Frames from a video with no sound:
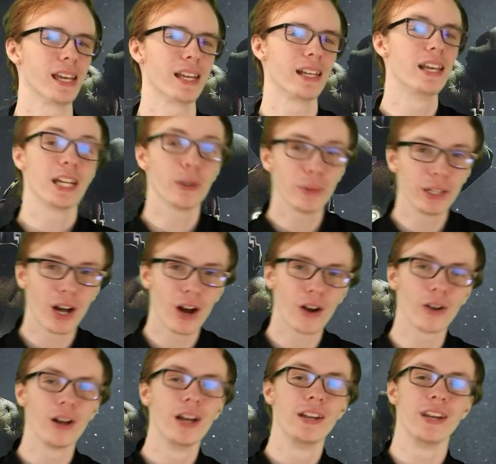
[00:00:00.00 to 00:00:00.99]
Yet here we
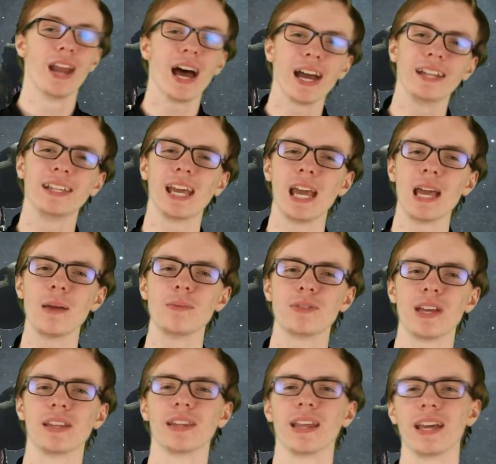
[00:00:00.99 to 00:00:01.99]
are, nine
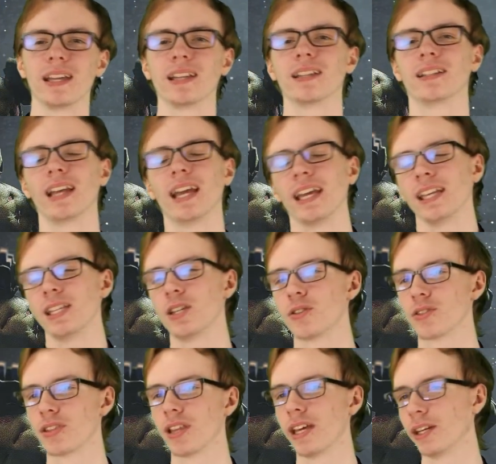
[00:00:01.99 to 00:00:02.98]
games and like eight
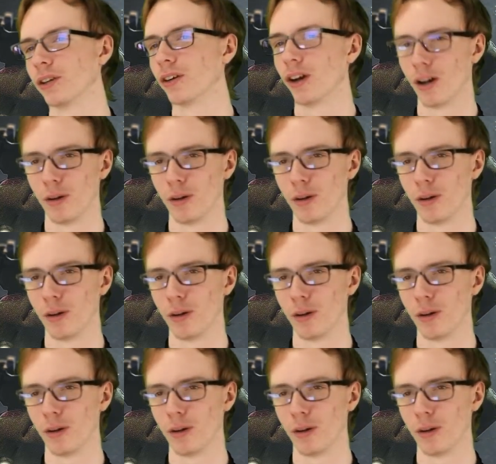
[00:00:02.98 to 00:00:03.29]
years later,